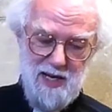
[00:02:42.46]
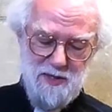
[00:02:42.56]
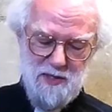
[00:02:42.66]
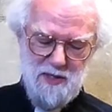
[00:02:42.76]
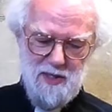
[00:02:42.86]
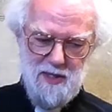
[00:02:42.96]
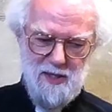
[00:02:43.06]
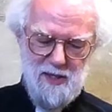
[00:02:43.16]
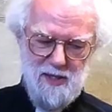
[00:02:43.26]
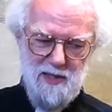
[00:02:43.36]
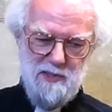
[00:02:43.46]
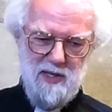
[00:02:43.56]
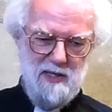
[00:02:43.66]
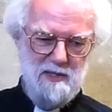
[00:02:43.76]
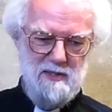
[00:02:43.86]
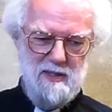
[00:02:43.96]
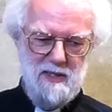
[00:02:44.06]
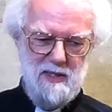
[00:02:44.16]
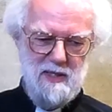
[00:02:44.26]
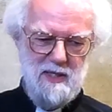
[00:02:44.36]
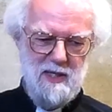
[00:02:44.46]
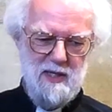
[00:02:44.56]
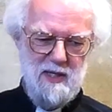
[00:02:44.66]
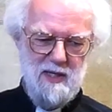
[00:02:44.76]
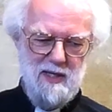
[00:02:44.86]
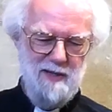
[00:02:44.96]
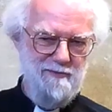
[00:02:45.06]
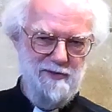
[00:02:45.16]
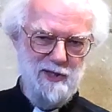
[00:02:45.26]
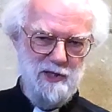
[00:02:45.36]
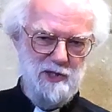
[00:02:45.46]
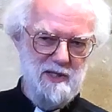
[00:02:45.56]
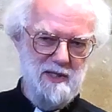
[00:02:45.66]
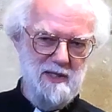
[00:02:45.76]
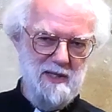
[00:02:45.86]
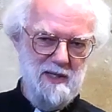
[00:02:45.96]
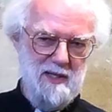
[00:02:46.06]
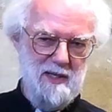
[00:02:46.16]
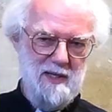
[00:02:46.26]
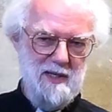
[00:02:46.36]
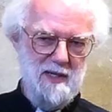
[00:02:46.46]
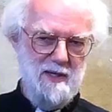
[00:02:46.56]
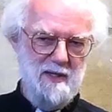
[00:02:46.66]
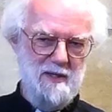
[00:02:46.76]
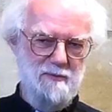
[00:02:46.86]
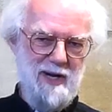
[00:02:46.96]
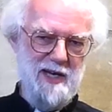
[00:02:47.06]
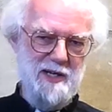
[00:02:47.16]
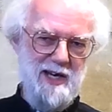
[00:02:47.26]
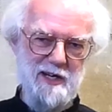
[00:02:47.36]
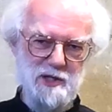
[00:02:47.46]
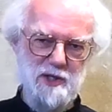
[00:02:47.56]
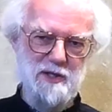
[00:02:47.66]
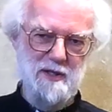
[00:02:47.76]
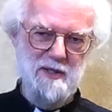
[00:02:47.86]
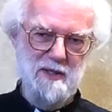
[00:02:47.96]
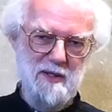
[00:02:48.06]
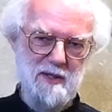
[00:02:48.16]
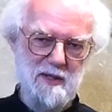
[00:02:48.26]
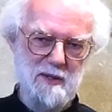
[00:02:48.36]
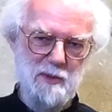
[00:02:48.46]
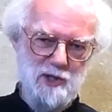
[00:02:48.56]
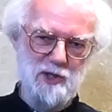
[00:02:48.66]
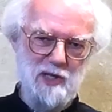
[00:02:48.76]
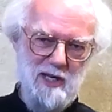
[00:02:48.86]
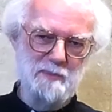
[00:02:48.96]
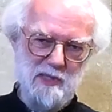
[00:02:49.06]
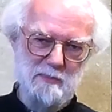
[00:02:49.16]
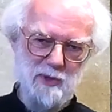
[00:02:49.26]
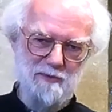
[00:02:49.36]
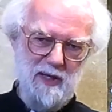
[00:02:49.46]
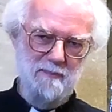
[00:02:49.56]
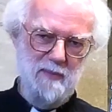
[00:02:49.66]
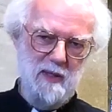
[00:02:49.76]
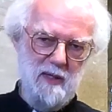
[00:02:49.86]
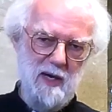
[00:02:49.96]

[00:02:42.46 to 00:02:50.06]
And it's that unfinished, ragged edge which keeps us moving.